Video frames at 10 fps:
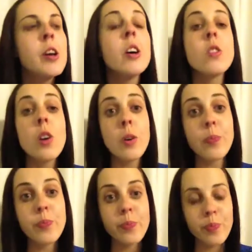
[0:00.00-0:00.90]
So
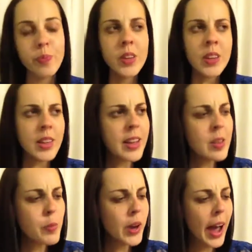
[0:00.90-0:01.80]
the
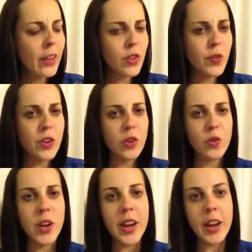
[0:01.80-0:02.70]
last book I just finished
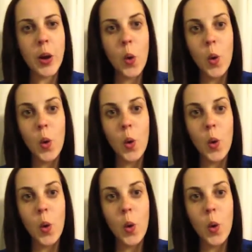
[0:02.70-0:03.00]
reading